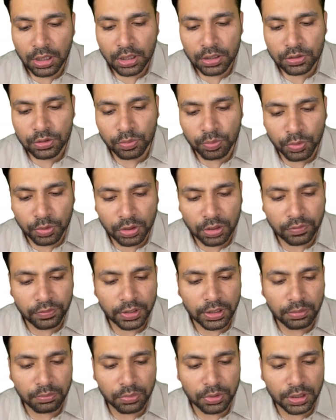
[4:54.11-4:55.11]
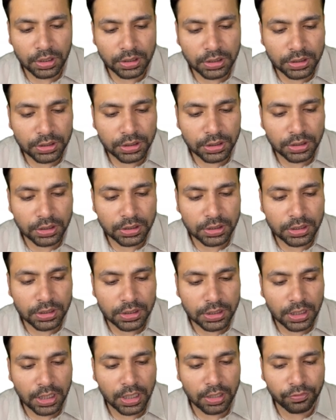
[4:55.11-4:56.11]
So portal vein embolization is a
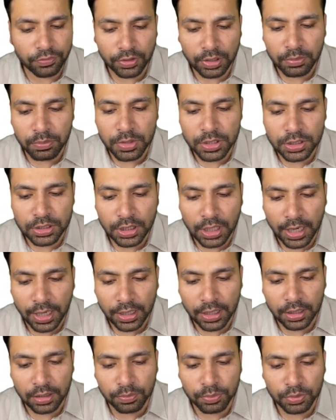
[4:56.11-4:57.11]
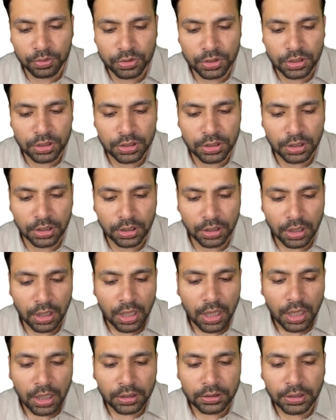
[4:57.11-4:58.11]
safe image guided procedure
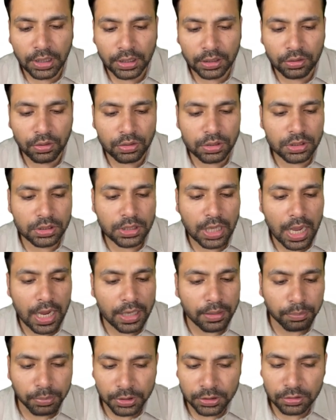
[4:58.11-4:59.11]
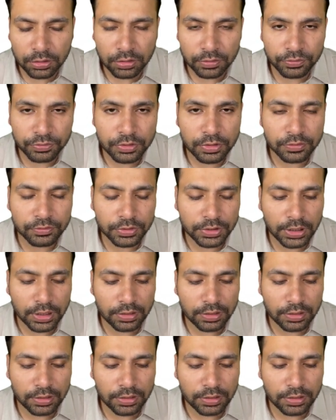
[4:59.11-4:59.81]
that causes hypertrophy of the